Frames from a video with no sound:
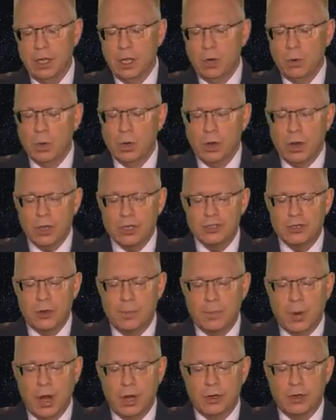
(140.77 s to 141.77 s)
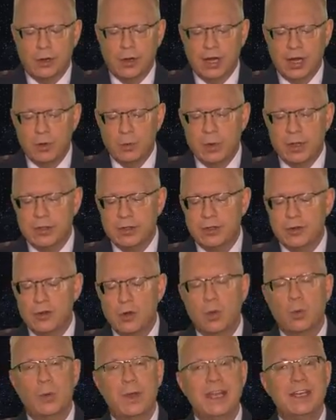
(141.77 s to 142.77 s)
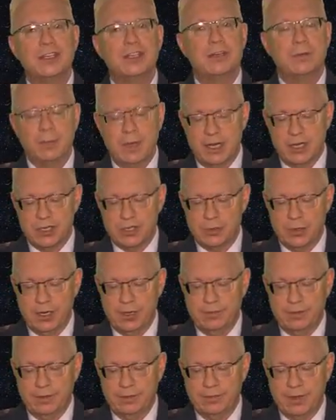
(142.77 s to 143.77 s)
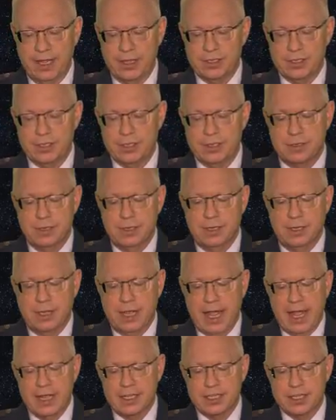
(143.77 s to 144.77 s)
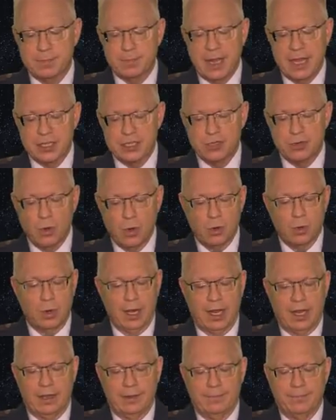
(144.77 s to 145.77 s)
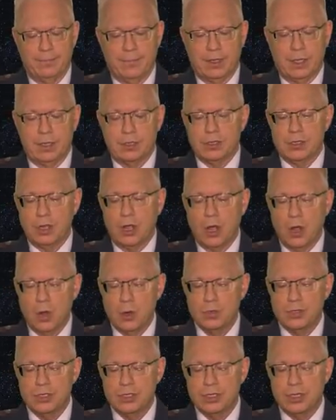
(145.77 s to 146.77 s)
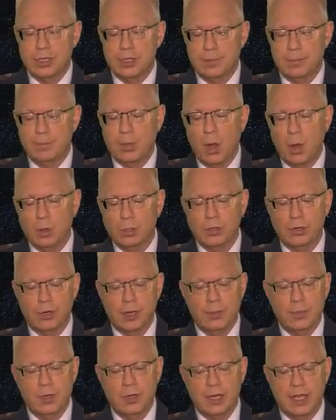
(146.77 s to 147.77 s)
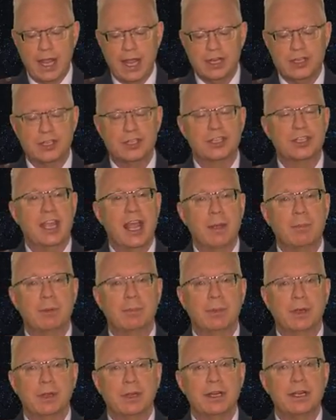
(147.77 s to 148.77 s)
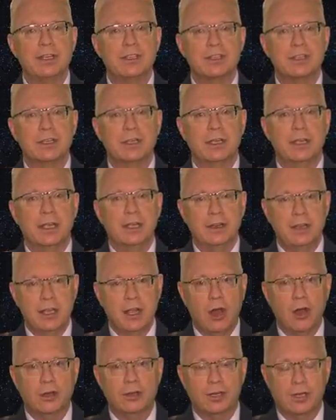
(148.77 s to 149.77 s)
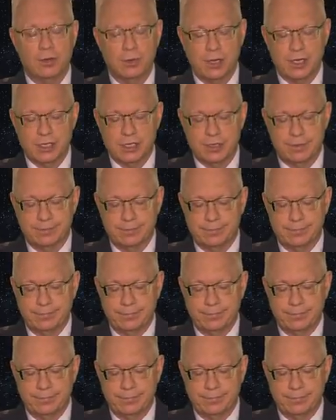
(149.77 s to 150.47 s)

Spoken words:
We're also partnering with the Norwegian Ministry of Defense and Space Norway to host polar communications capabilities in the Arctic region.